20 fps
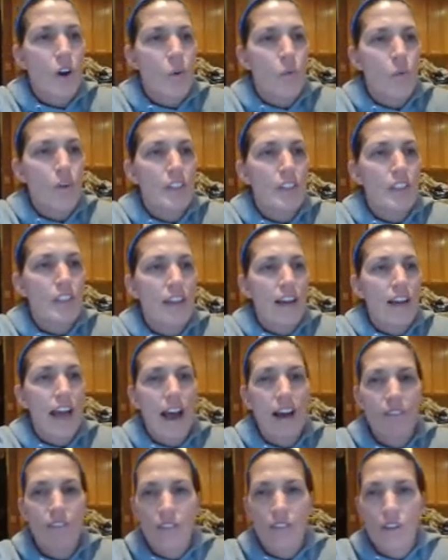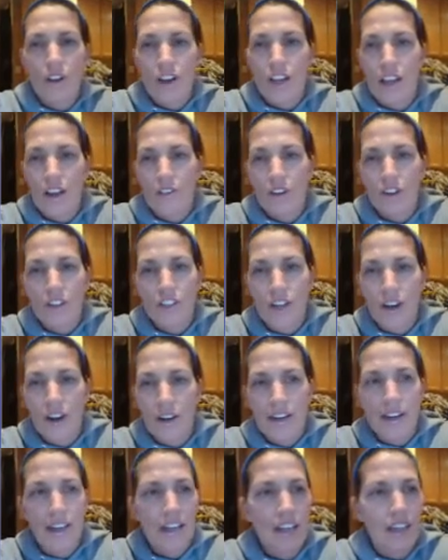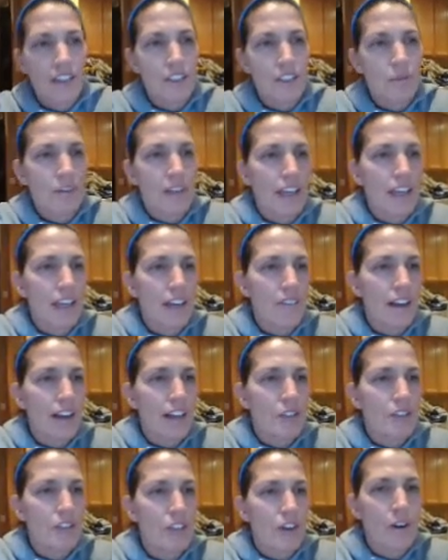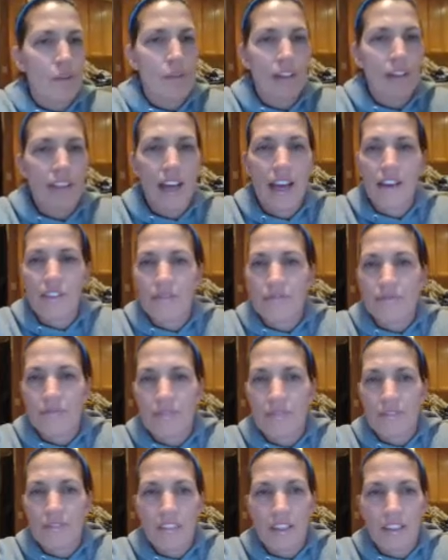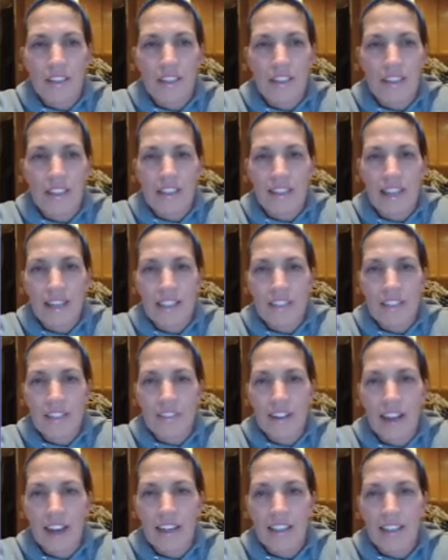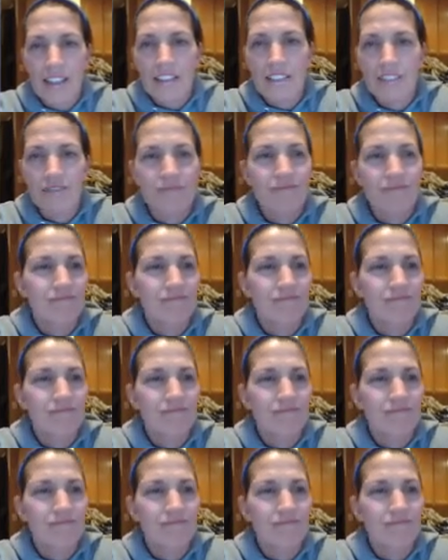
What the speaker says: We still have, negative, it should be negative x, sorry about that, negative x.